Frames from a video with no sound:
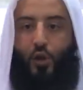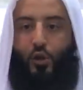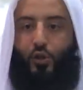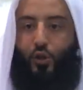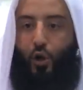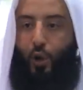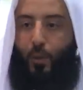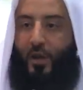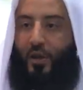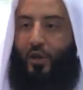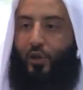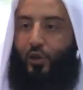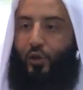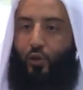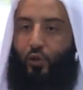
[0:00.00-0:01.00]
So
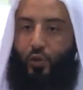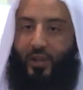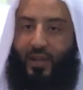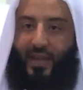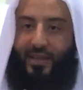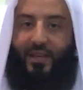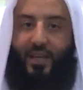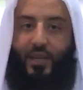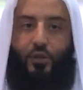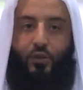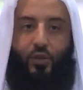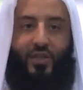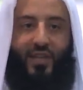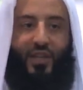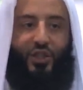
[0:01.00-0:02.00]
get
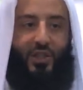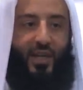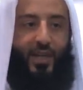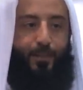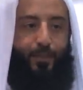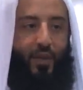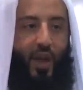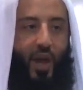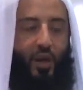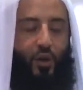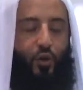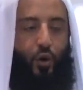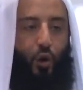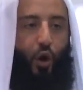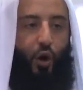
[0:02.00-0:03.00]
into sajda
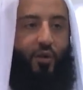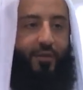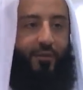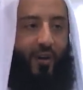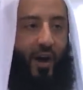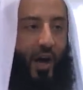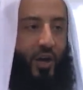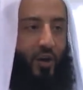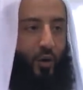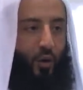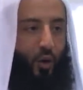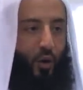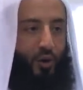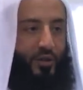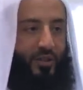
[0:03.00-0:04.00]
and glorify your
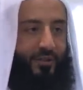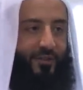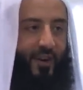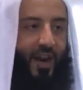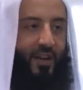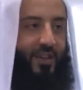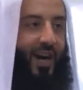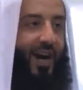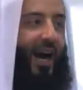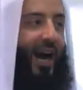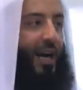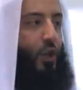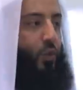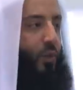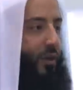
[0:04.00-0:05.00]
Lord. The
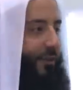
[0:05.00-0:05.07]
heart will